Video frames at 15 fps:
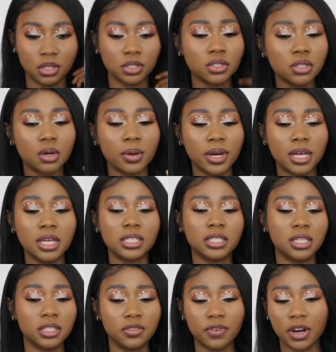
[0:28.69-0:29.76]
So it is
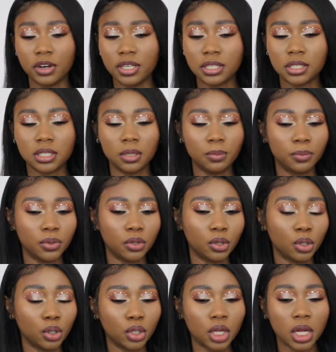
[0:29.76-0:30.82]
this very
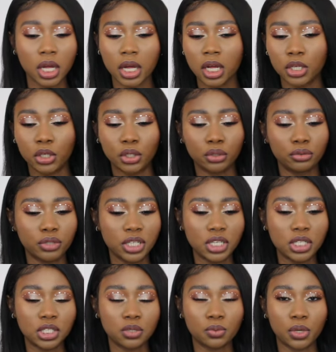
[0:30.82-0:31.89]
simple cut
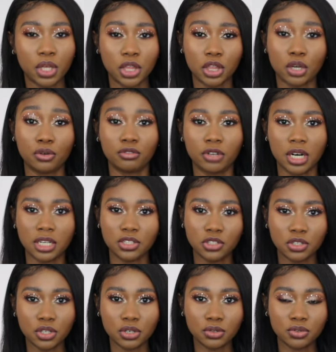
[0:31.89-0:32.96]
crease with
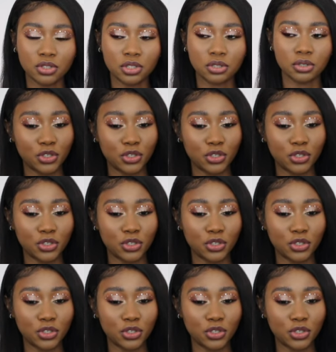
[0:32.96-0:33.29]
rhinestones.